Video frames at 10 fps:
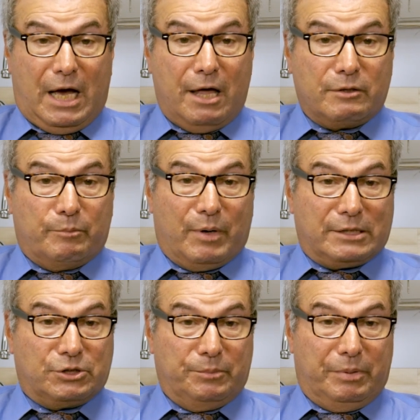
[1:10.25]
other
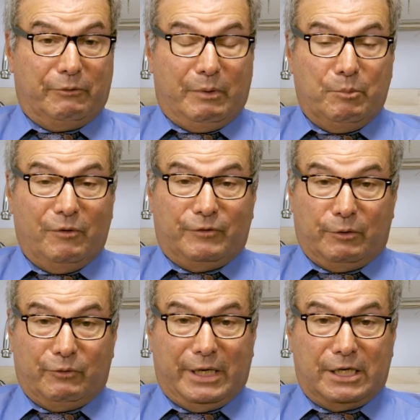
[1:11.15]
breast should be removed
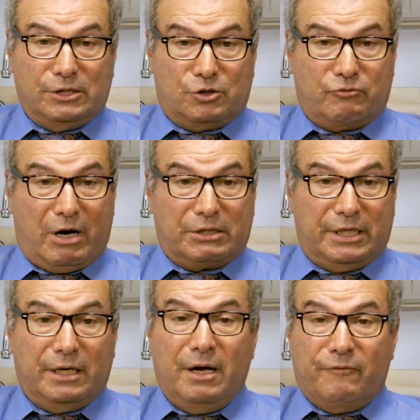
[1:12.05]
and
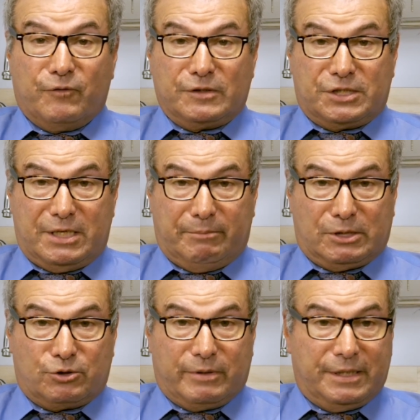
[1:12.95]
reconstructed for
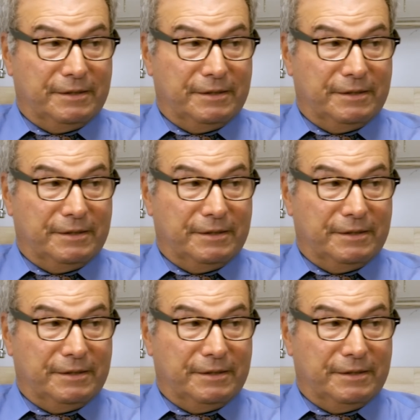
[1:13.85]
symmetry.